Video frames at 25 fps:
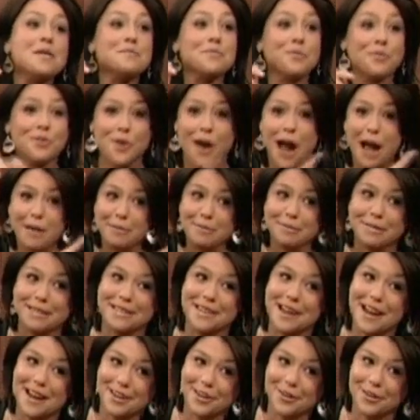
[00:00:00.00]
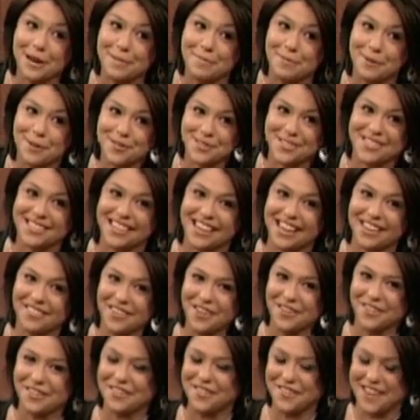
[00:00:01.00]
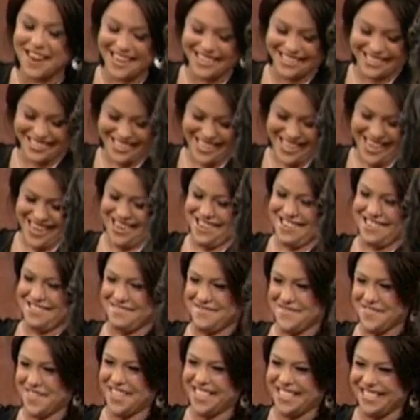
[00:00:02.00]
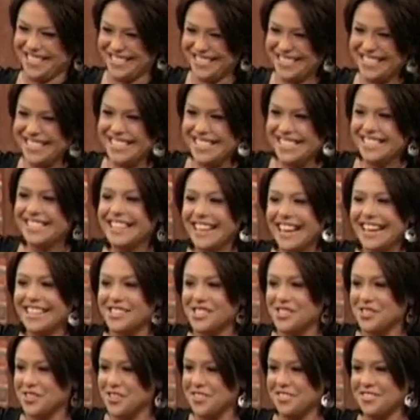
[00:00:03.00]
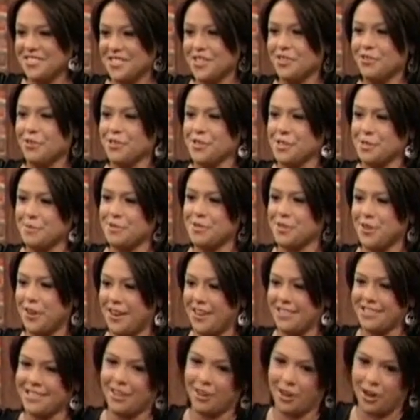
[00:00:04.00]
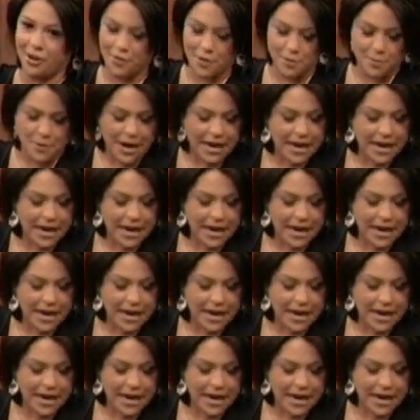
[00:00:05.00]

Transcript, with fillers: probably not a great person to give you advice there, but it's true. It's a gruesome story. I'll tell you